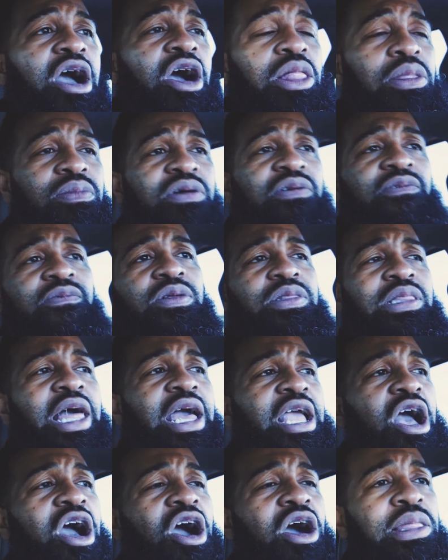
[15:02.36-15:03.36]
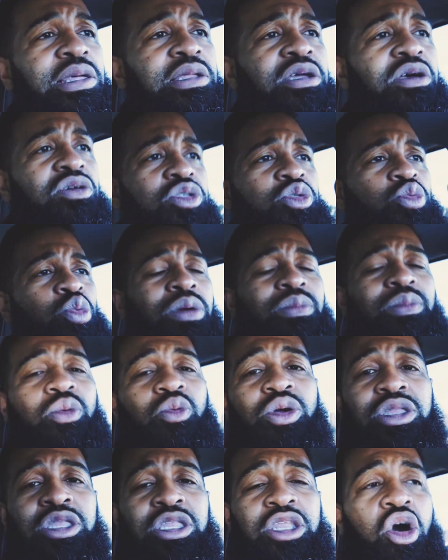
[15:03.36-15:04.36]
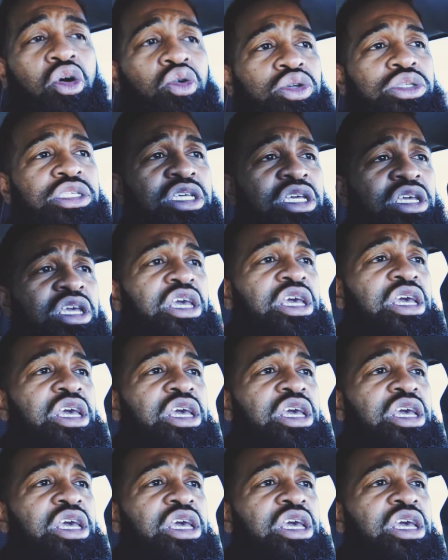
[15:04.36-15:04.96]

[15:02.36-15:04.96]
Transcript: all of those, like all of those women with nosy